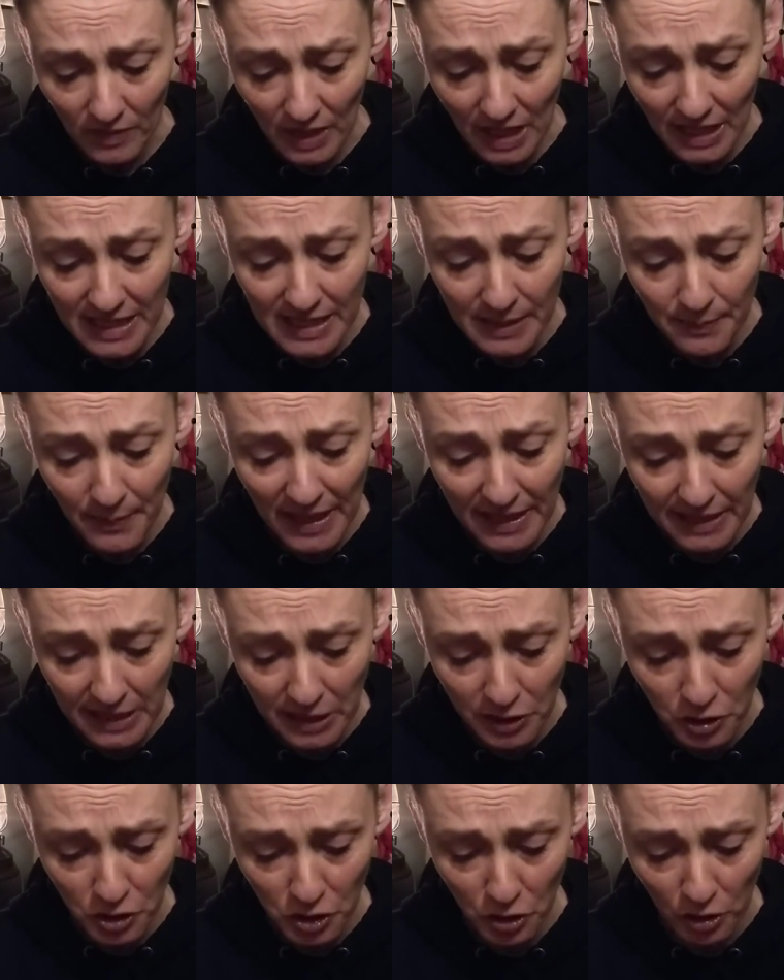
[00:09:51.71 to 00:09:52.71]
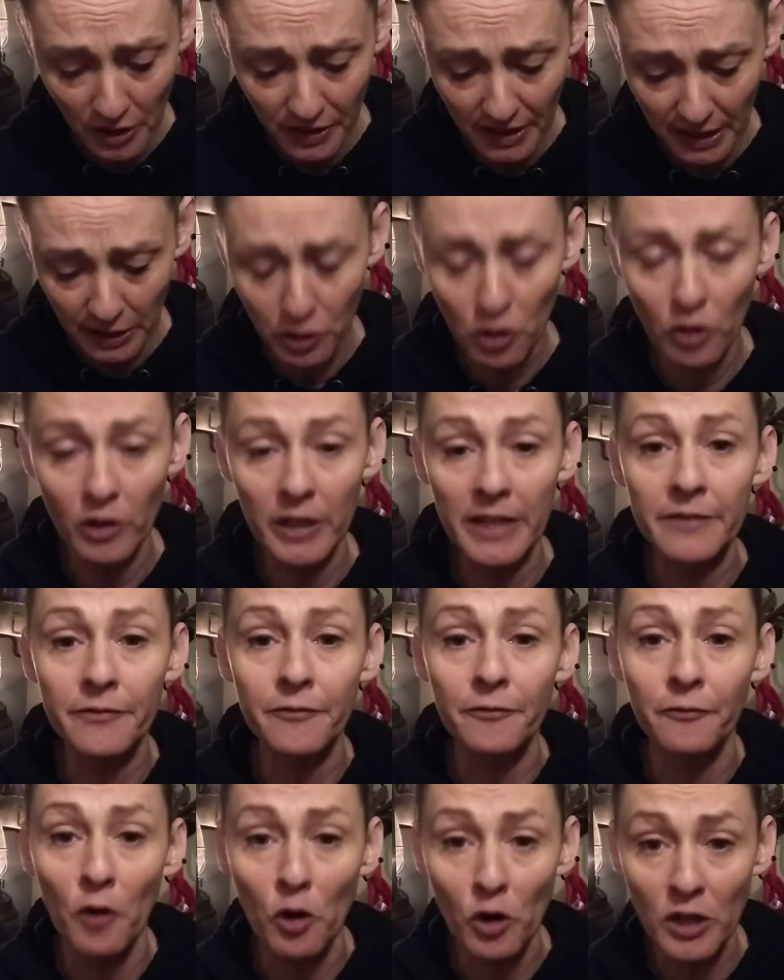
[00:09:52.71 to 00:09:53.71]
is making sure that you're
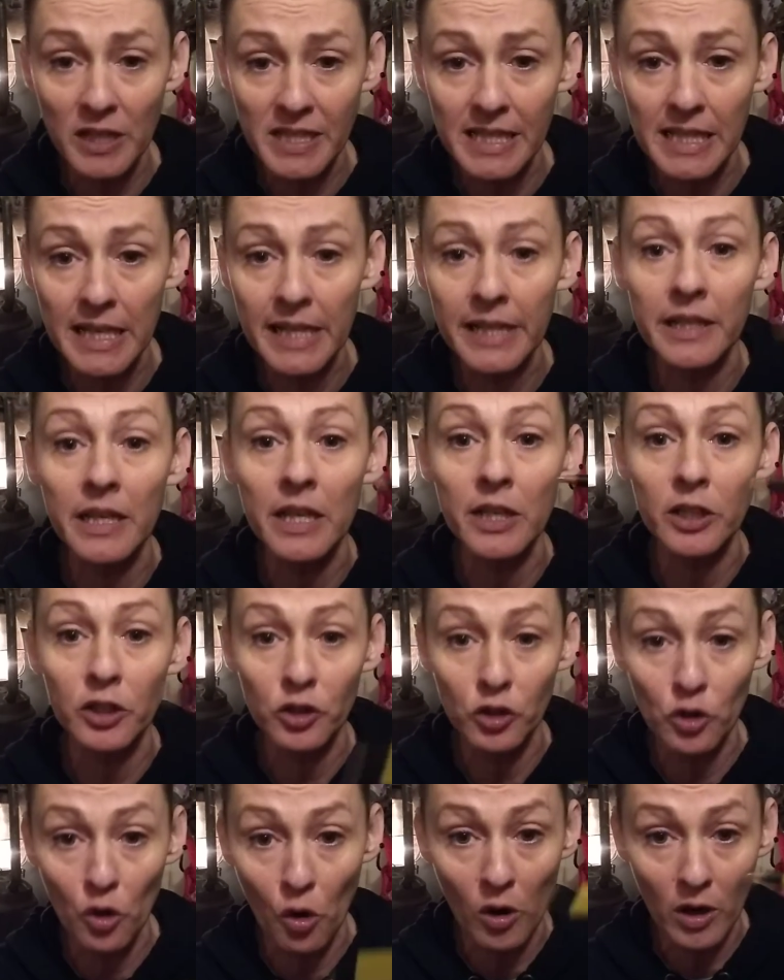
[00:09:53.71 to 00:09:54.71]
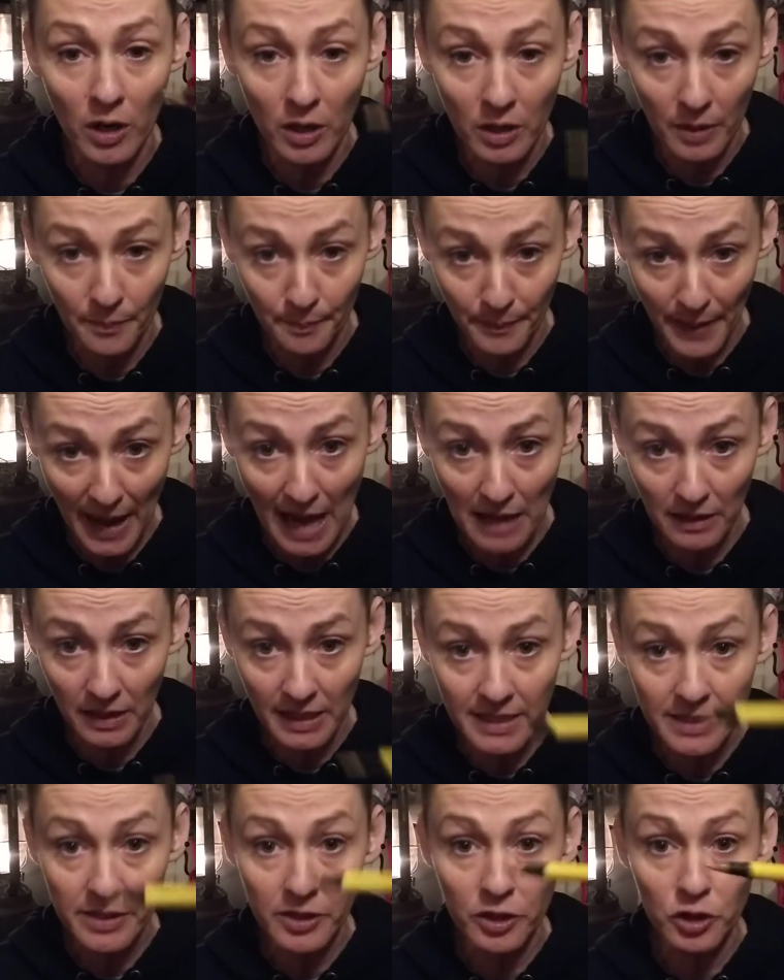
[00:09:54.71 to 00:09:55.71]
enforcing your
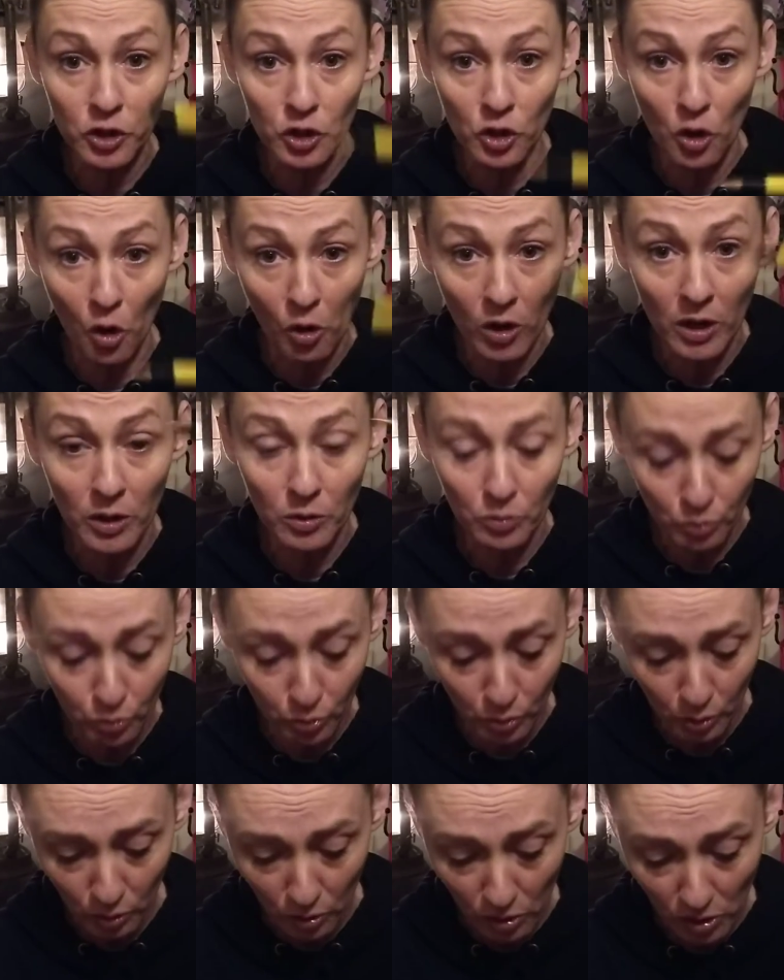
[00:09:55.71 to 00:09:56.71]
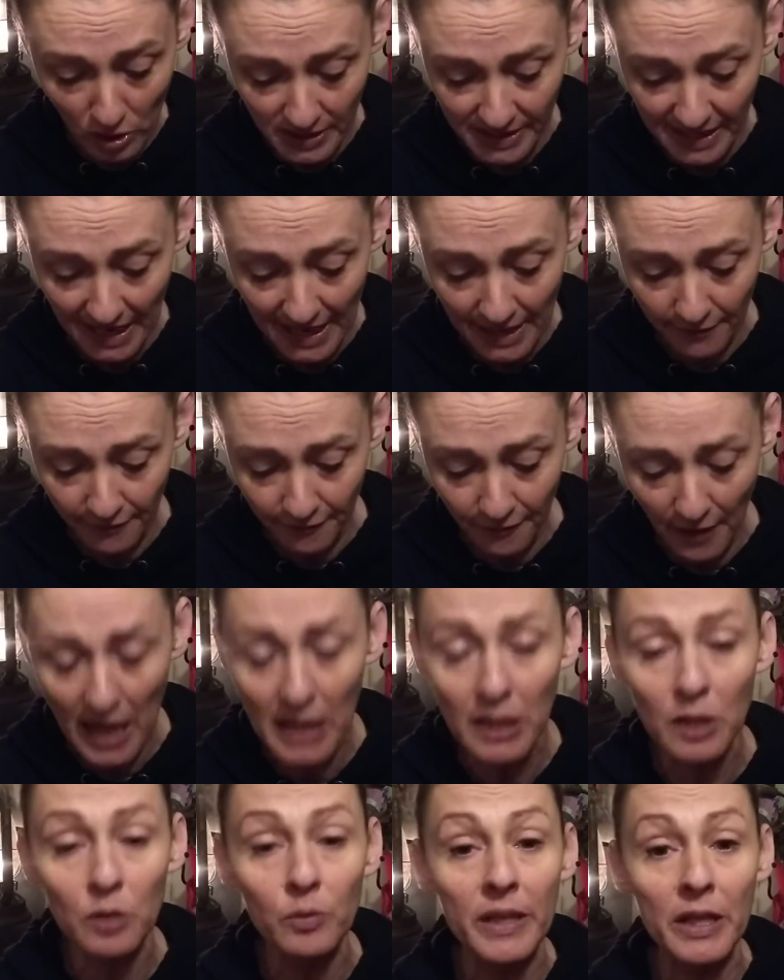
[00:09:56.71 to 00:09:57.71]
balance, your rules, and
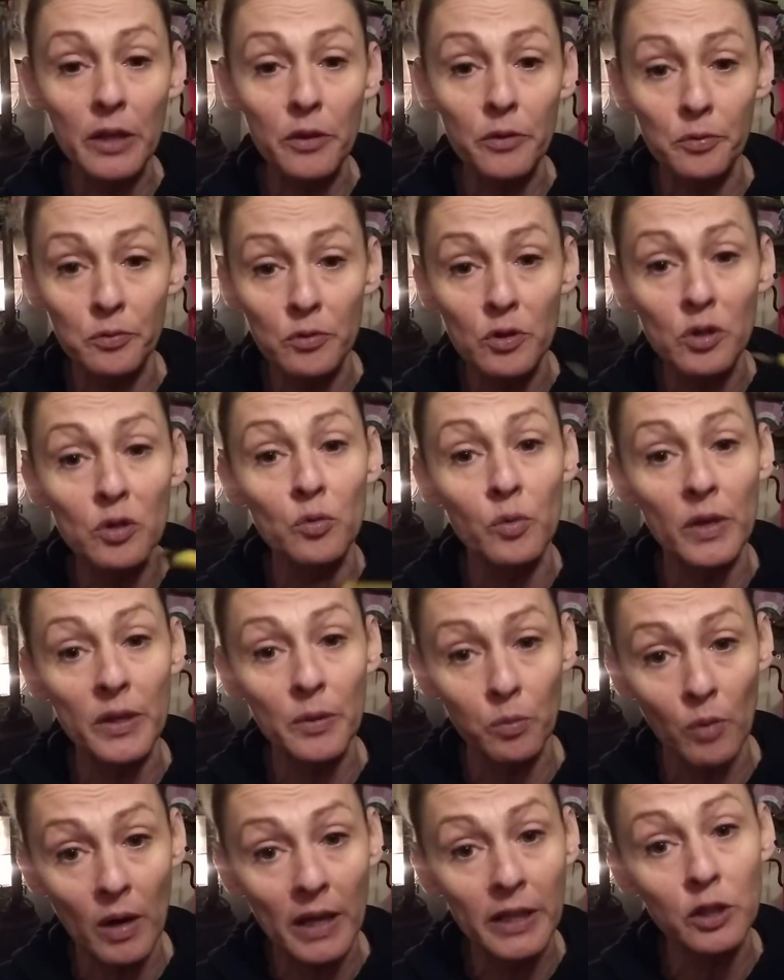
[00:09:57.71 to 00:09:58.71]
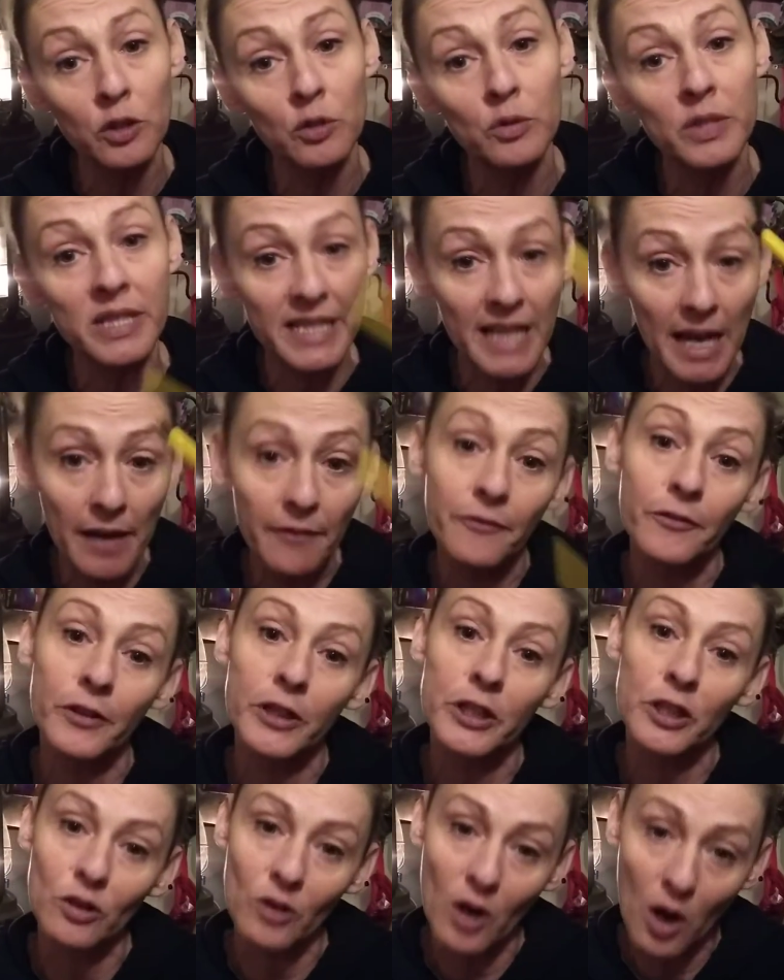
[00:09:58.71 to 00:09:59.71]
following through with what you set for
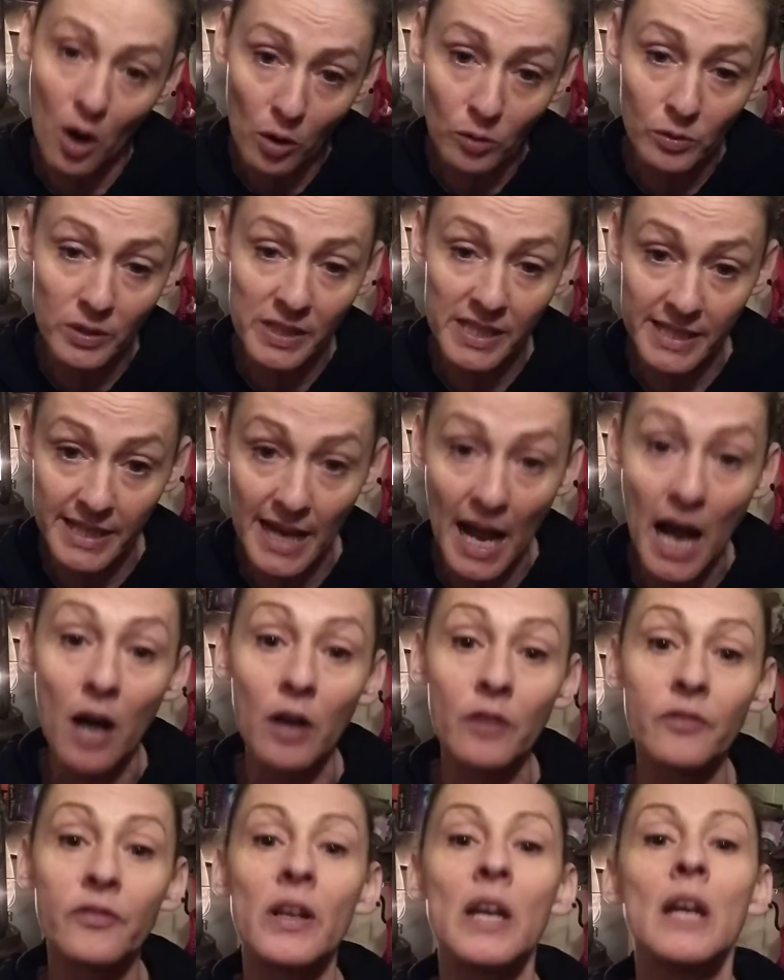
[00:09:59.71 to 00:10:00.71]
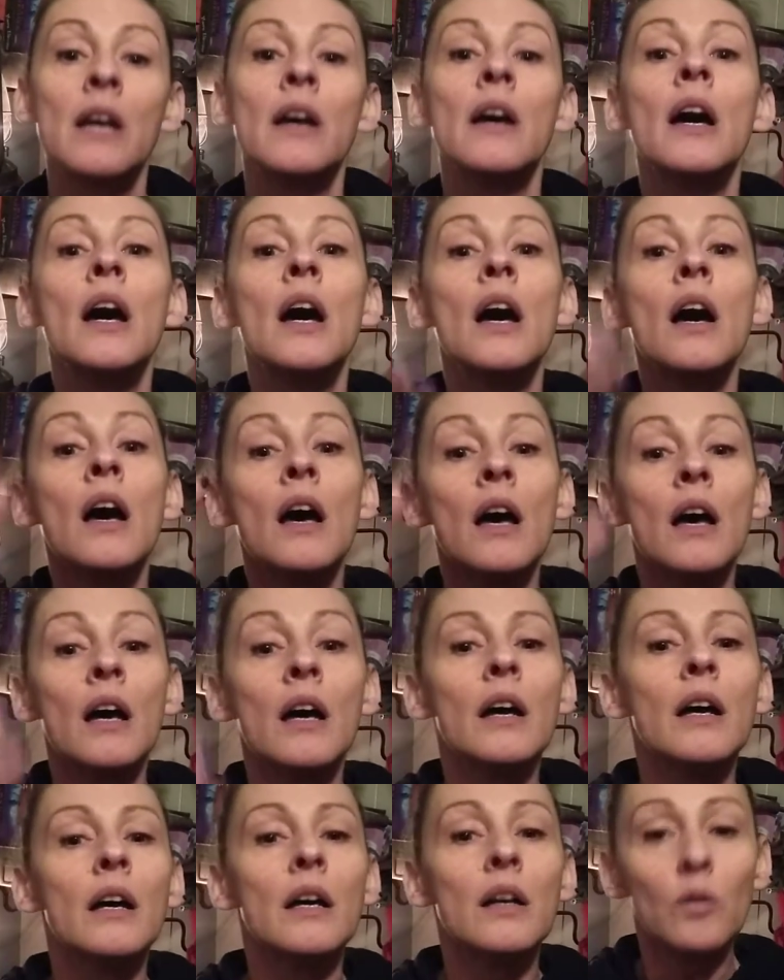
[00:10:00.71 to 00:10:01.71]
your own self
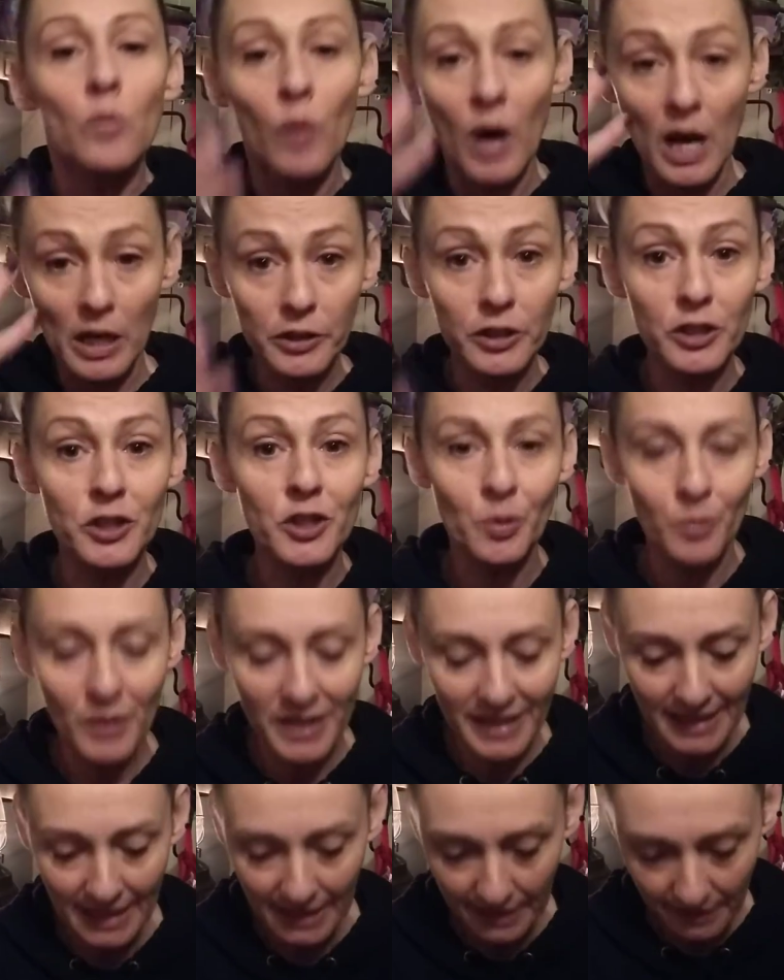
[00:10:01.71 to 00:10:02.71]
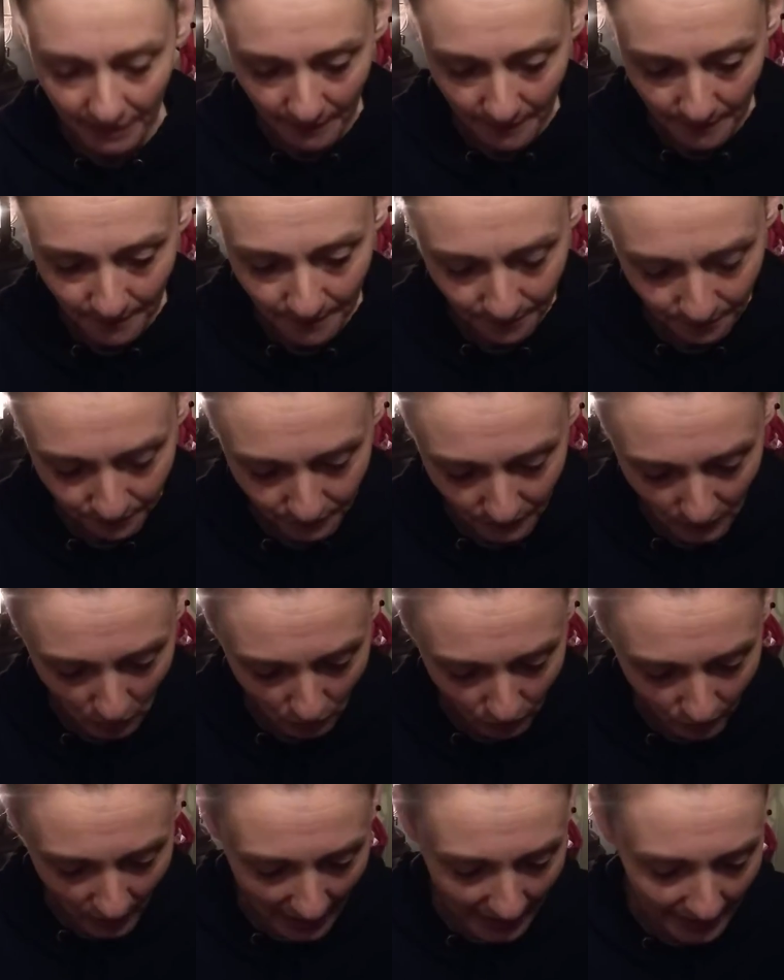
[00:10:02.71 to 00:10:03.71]
while you're twinning,
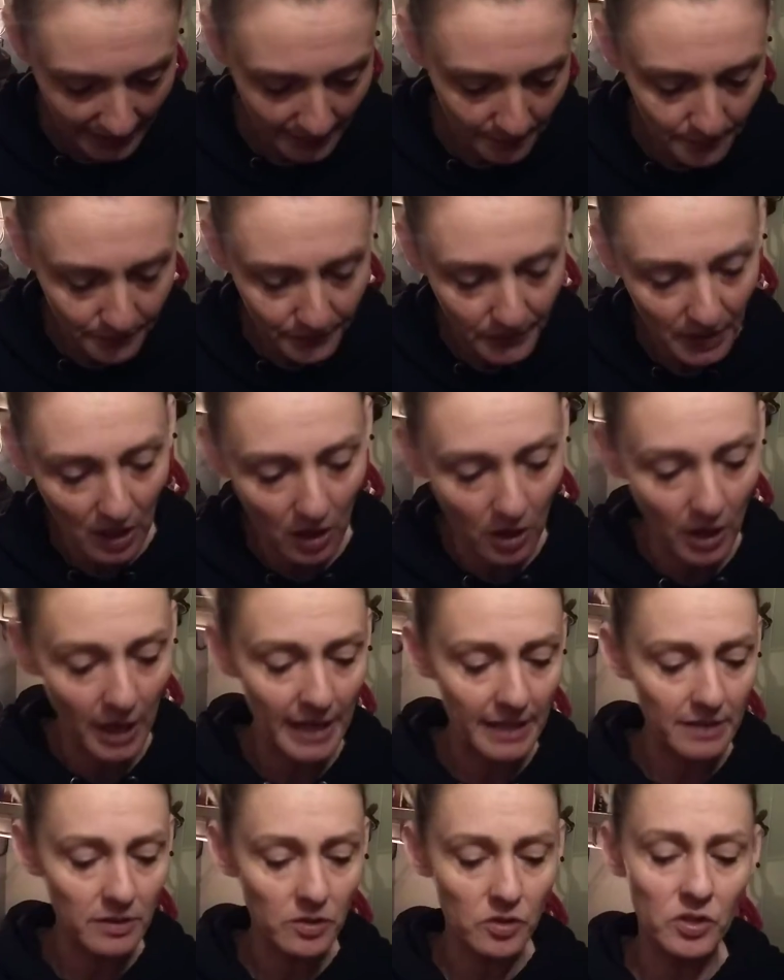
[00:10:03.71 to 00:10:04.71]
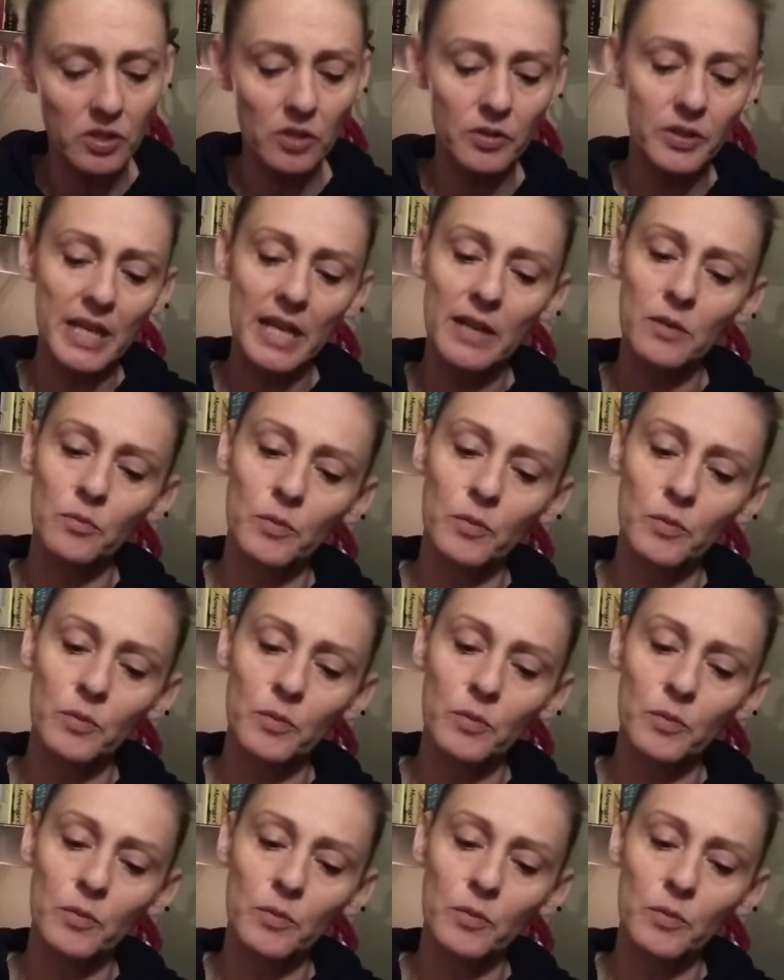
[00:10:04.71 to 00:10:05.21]
right? All right, so then